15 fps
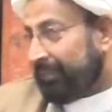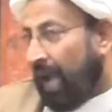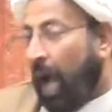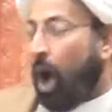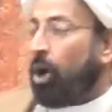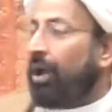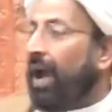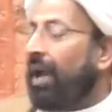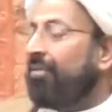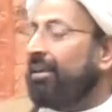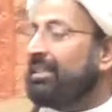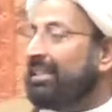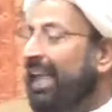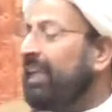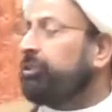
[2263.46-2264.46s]
How I
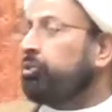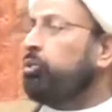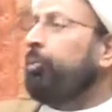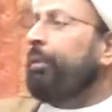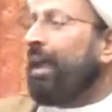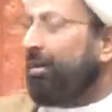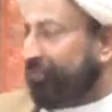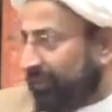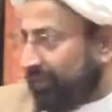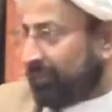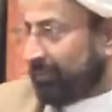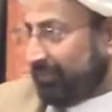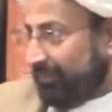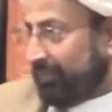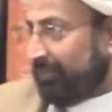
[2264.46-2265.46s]
was next to
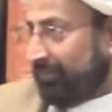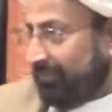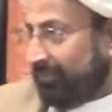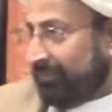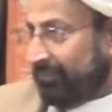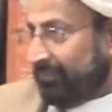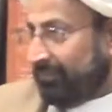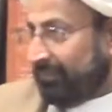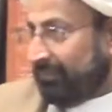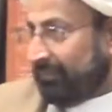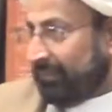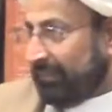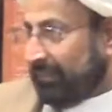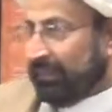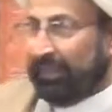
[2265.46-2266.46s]
Prophet?
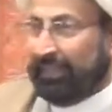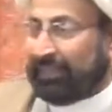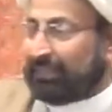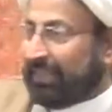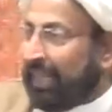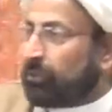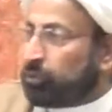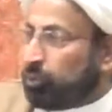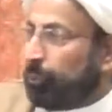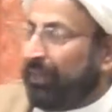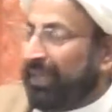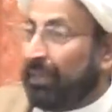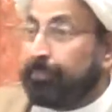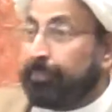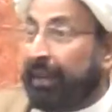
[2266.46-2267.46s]
He is next to
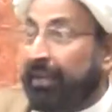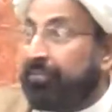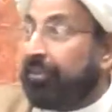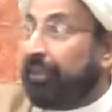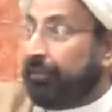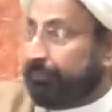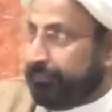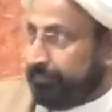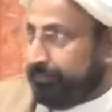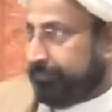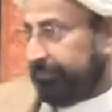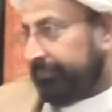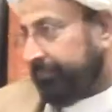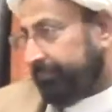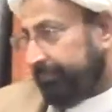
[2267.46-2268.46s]
me in bravery,
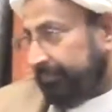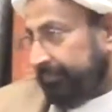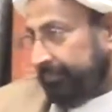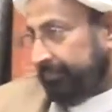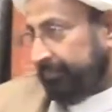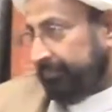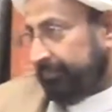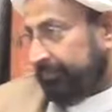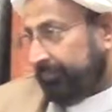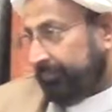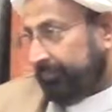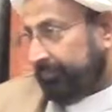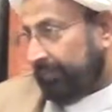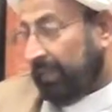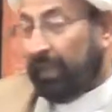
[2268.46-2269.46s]

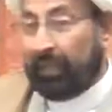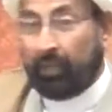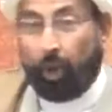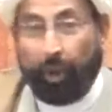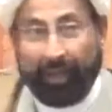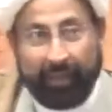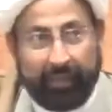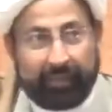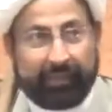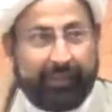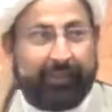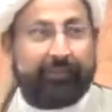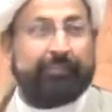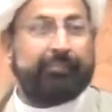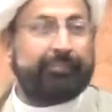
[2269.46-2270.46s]
in
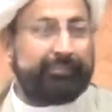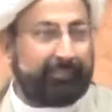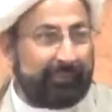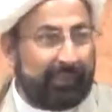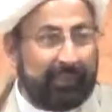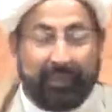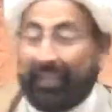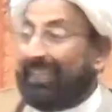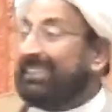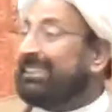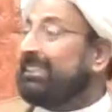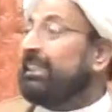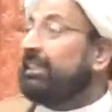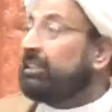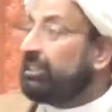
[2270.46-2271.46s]
loyalty, in
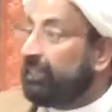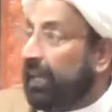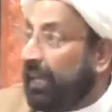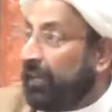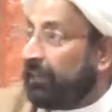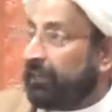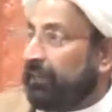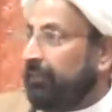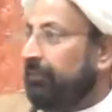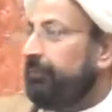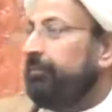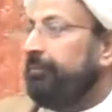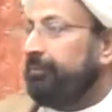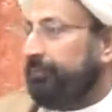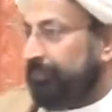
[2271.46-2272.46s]

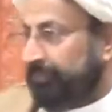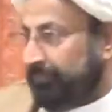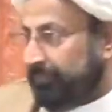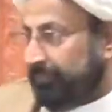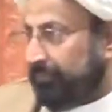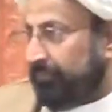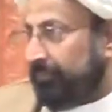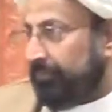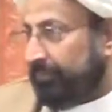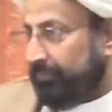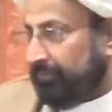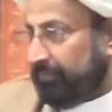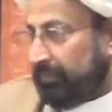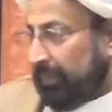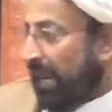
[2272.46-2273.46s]
sincerity,
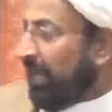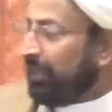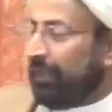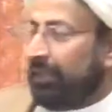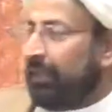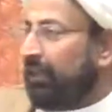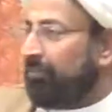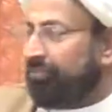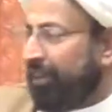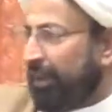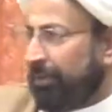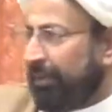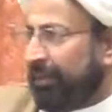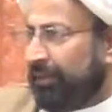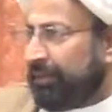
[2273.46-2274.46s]
not in
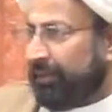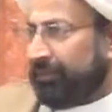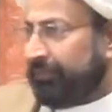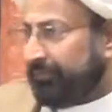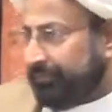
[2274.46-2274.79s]
infallibility.